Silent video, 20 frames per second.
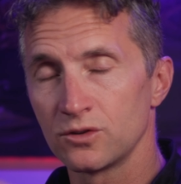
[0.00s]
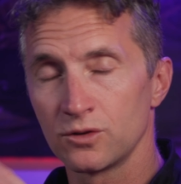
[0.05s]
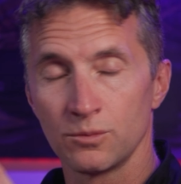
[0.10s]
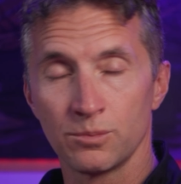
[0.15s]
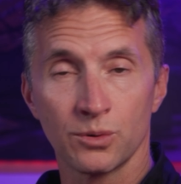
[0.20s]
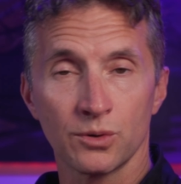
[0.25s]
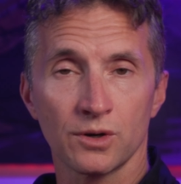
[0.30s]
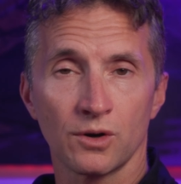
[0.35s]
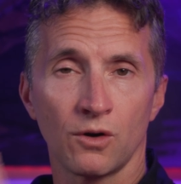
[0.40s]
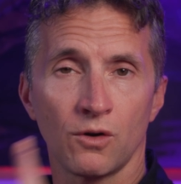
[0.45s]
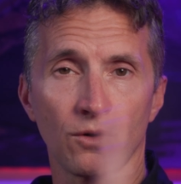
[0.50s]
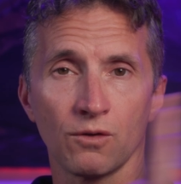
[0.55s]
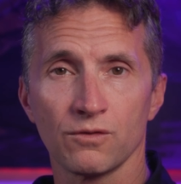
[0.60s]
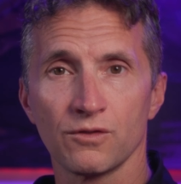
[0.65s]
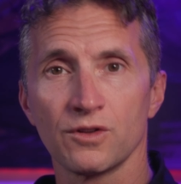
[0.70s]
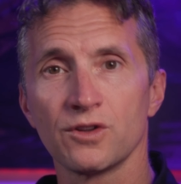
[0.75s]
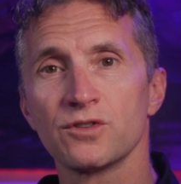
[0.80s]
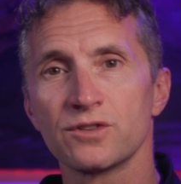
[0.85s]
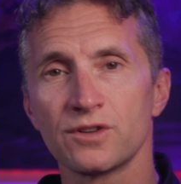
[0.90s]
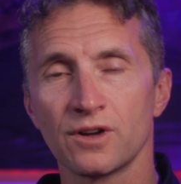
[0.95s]
to put all of
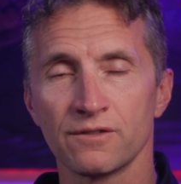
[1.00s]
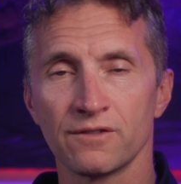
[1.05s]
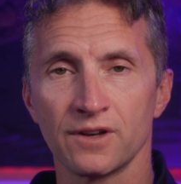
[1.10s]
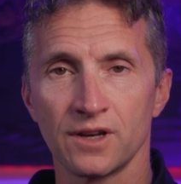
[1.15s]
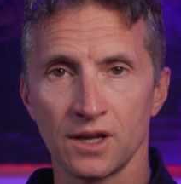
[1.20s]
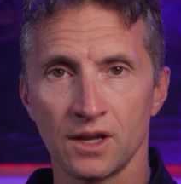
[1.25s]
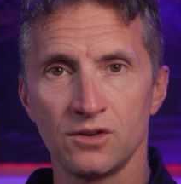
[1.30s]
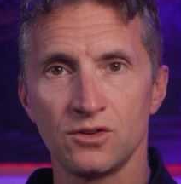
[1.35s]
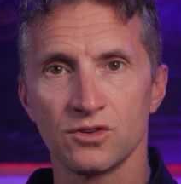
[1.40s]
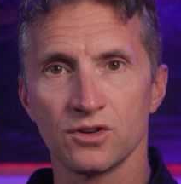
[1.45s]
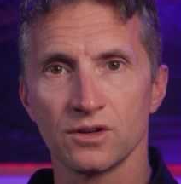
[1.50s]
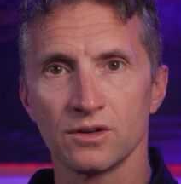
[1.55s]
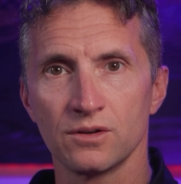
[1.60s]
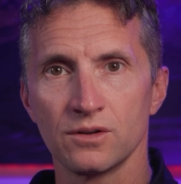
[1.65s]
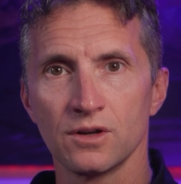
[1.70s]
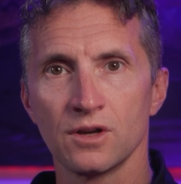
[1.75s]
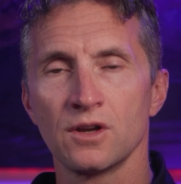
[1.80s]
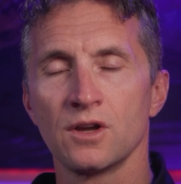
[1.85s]
this stuff in Engine,